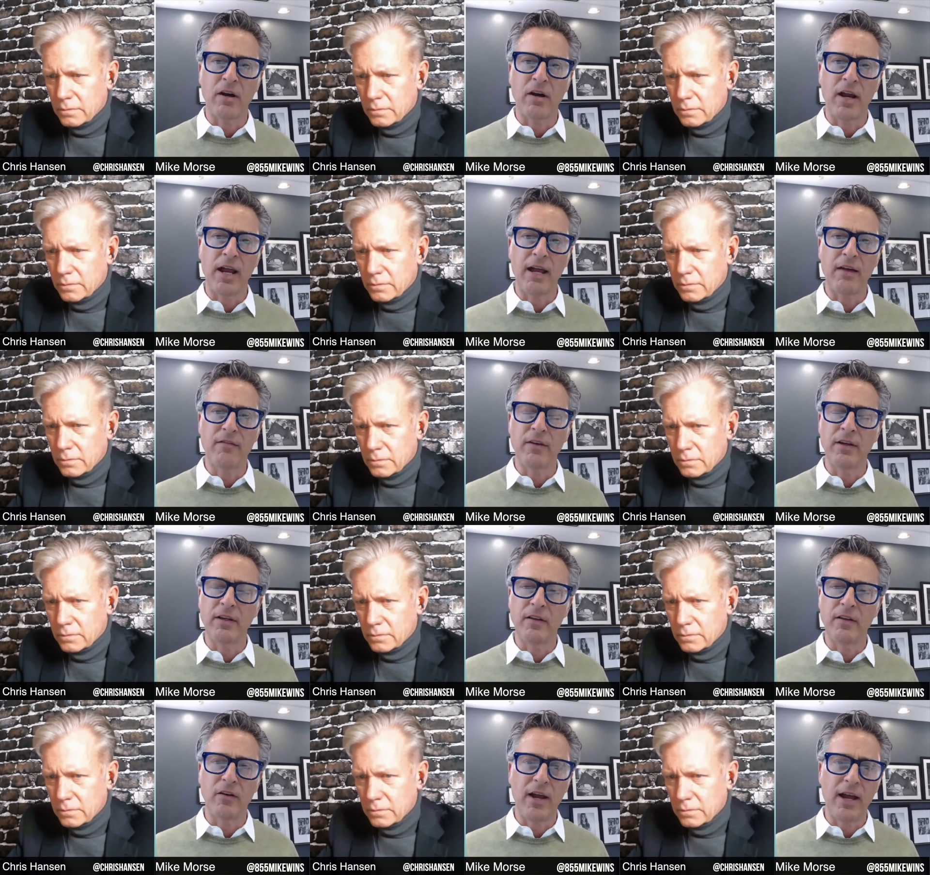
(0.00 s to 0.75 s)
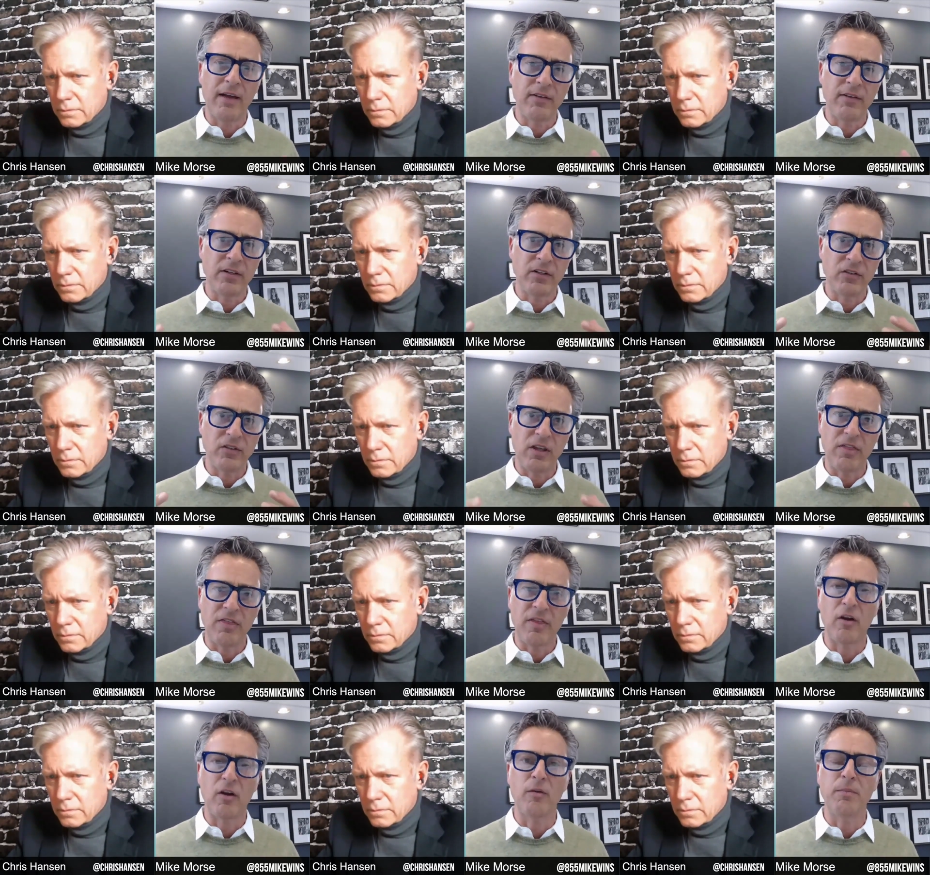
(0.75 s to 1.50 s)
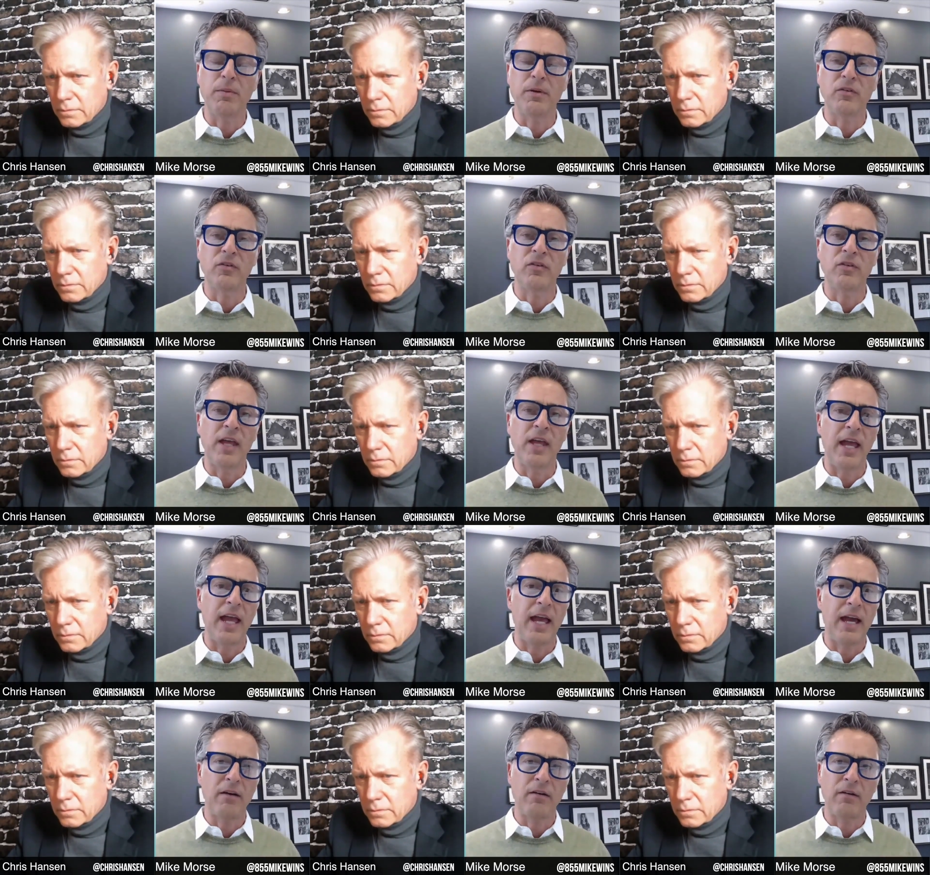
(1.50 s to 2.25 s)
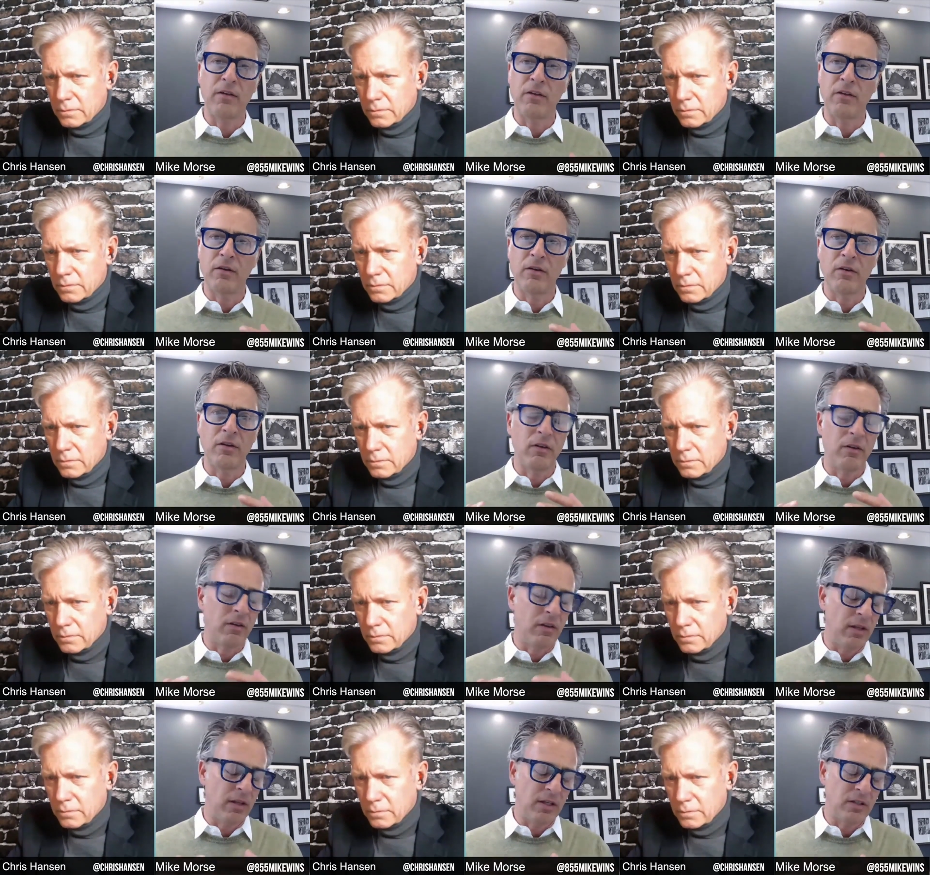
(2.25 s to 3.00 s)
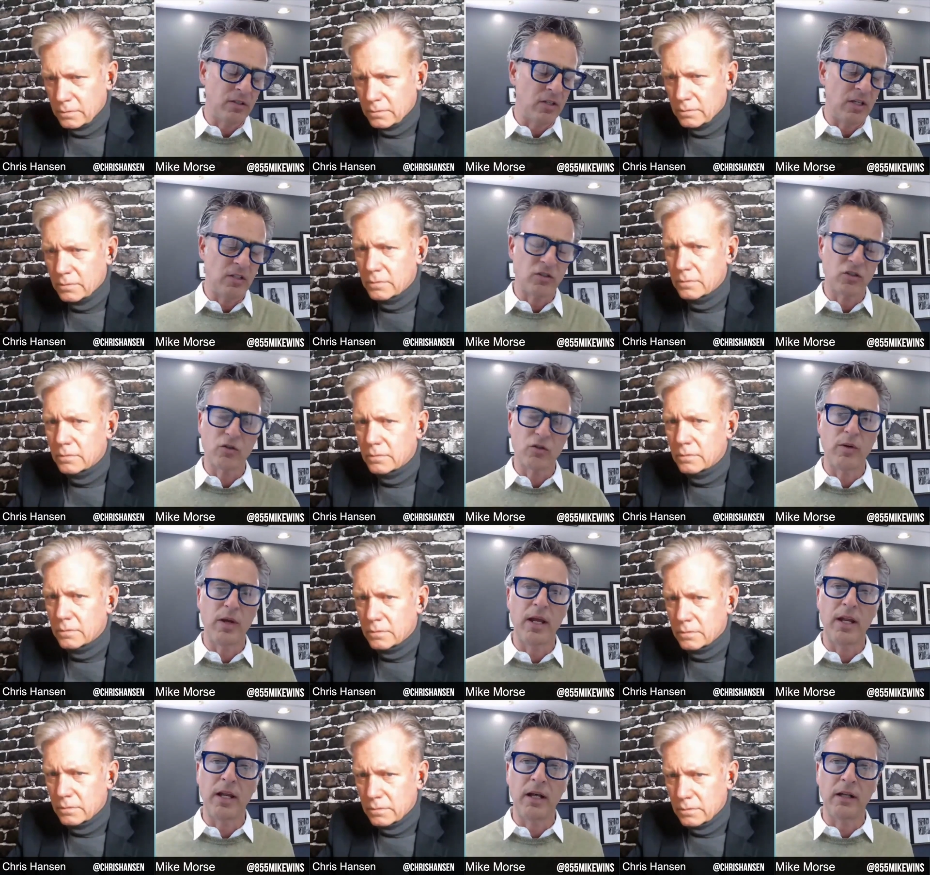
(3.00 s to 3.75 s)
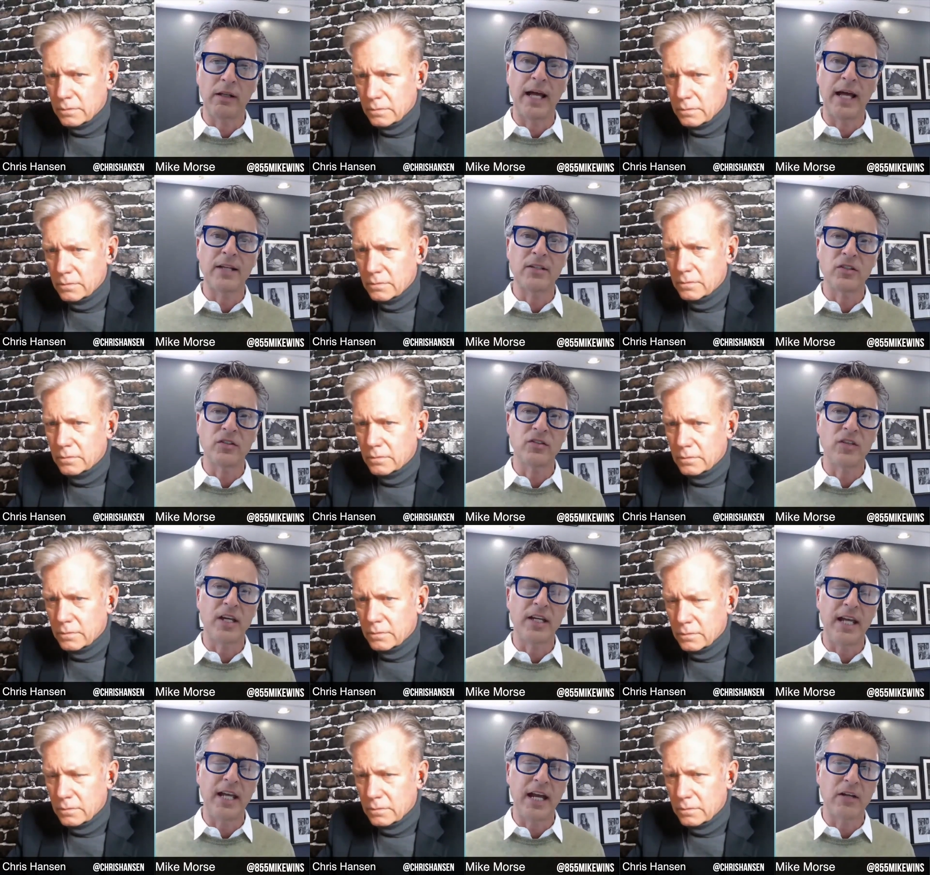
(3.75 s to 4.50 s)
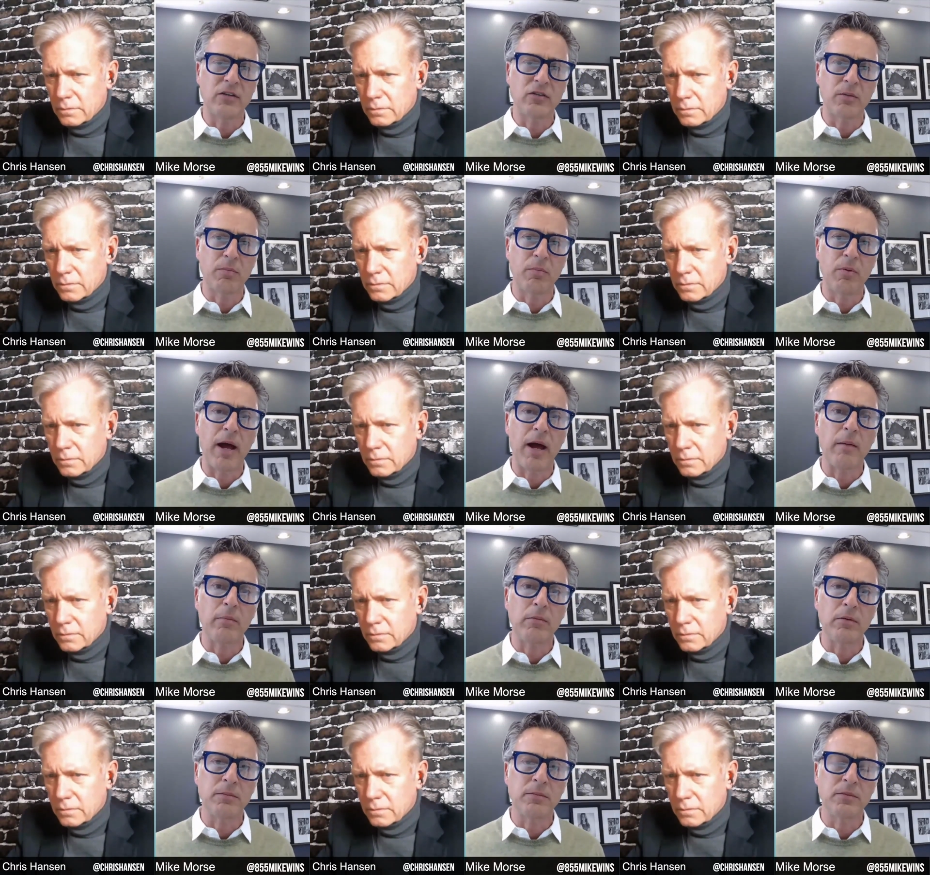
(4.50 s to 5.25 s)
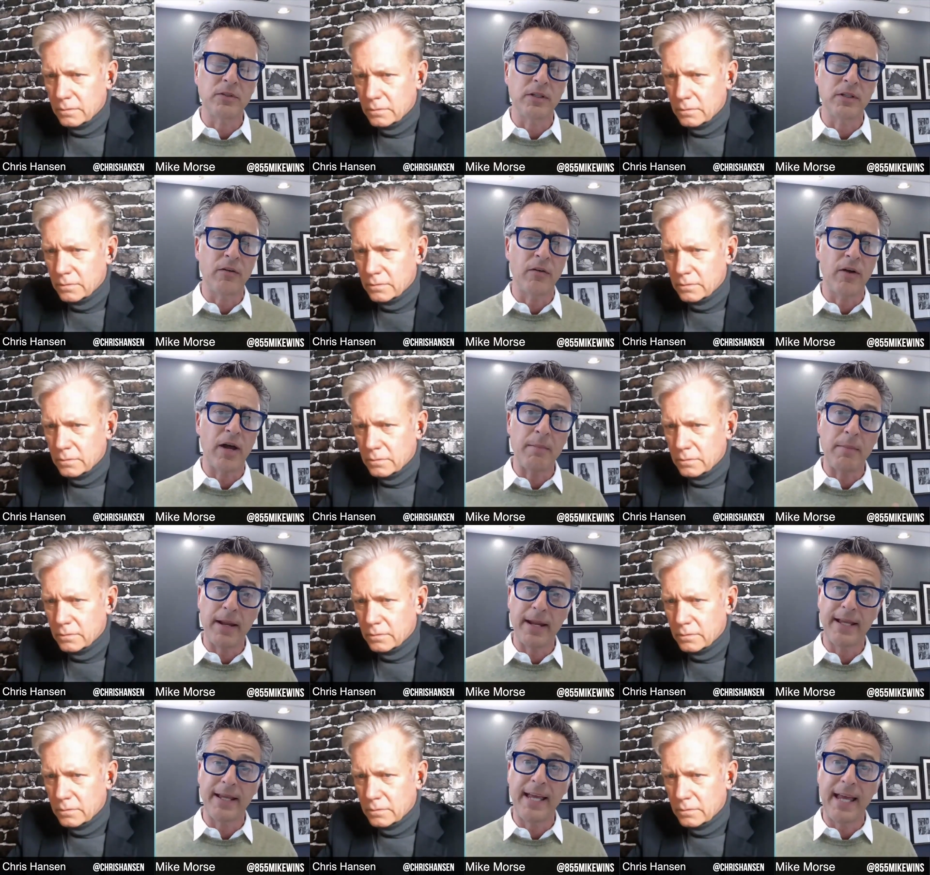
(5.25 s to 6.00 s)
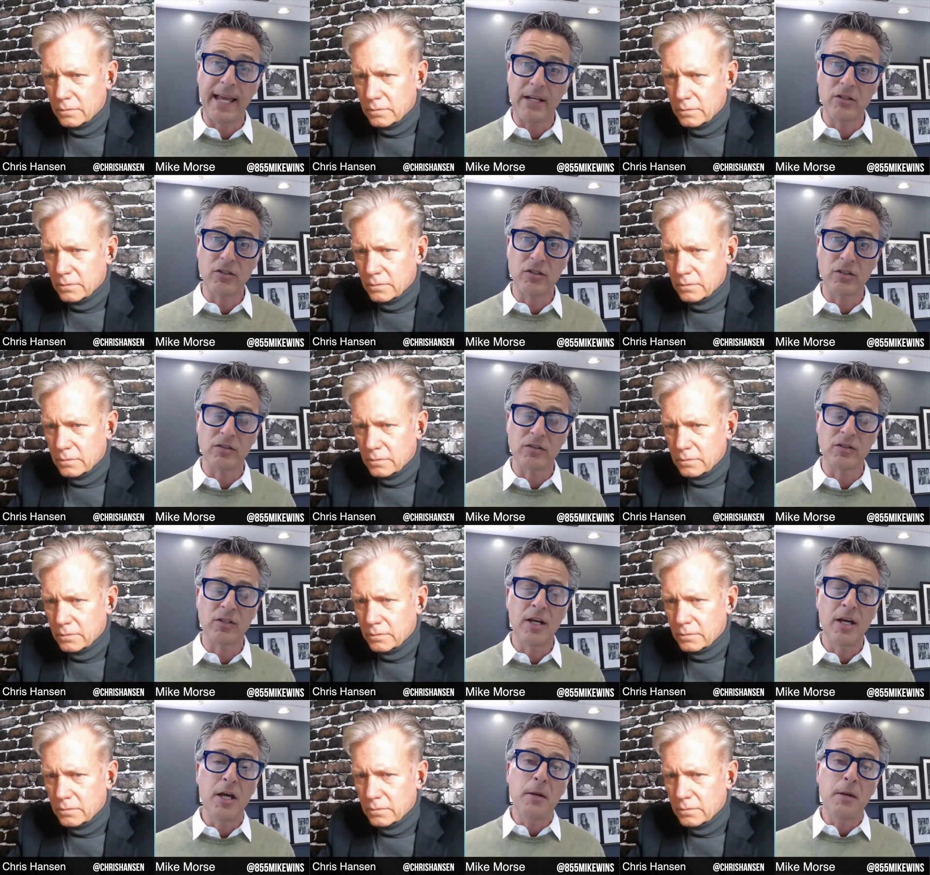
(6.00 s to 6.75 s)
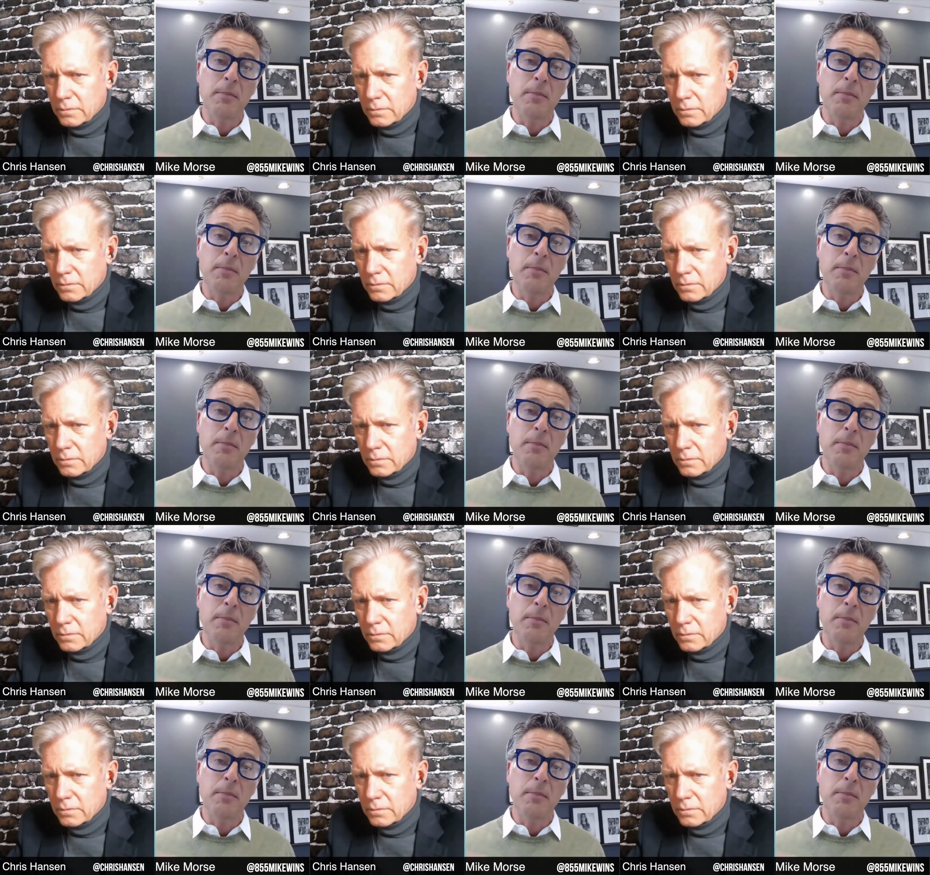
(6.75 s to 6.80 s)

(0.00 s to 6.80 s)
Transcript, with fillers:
Speaker 1: are having they're having to see therapists they have it's it's creating lots of psychiatric problems and they're on medications